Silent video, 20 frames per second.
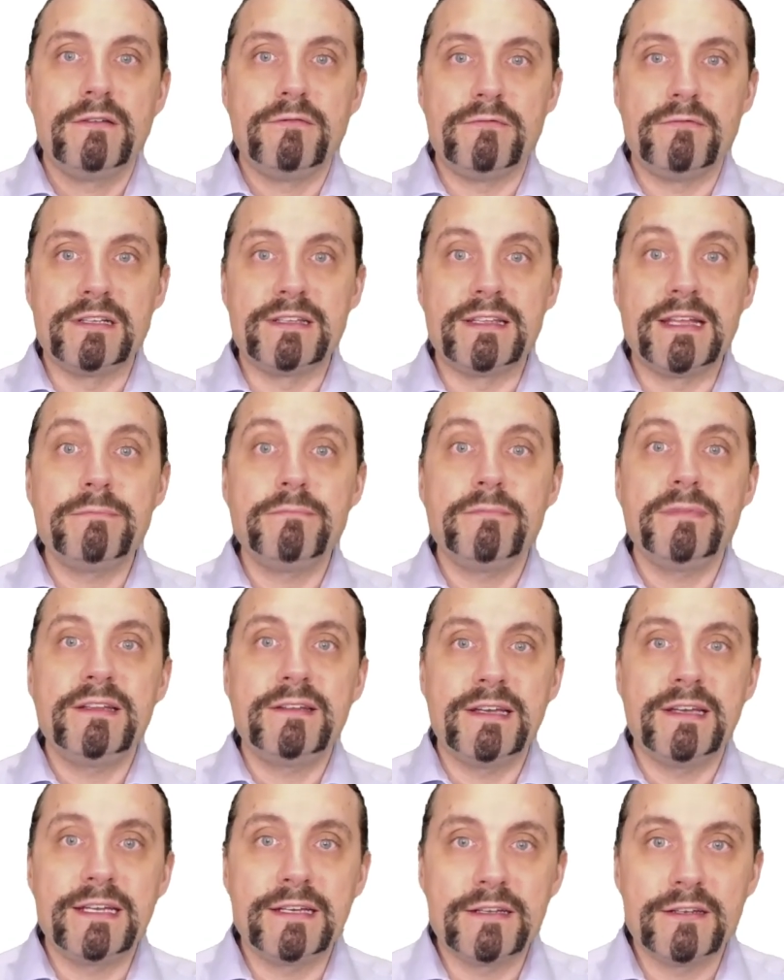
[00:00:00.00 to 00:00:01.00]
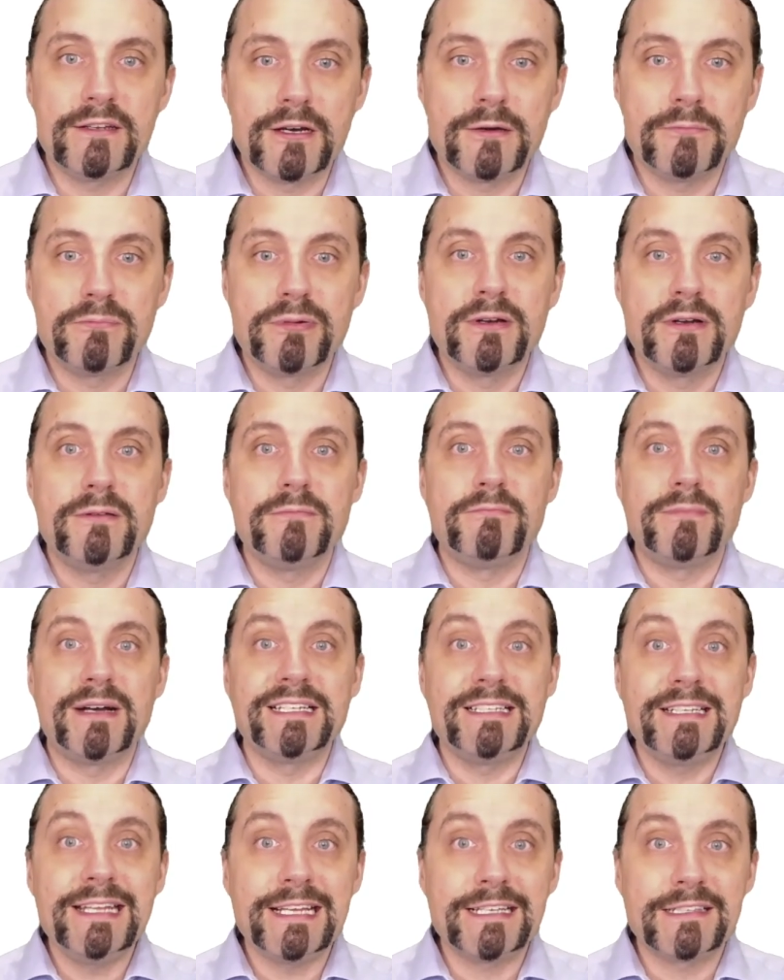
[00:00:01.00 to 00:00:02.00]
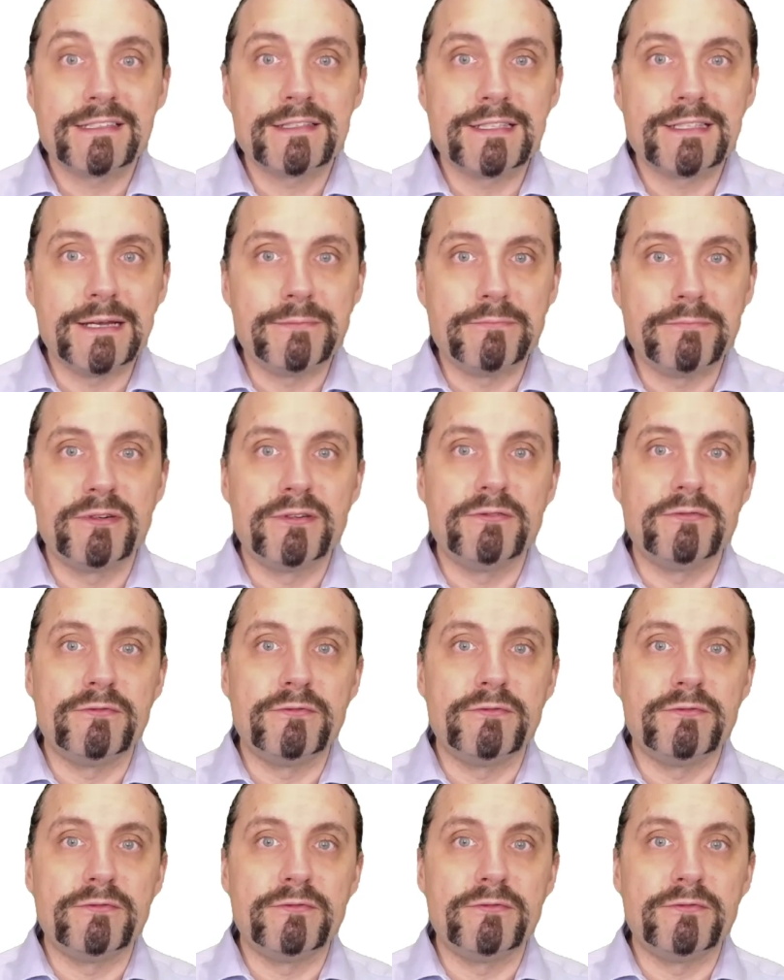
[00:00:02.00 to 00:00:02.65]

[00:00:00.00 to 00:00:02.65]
will then be taken up by the next step,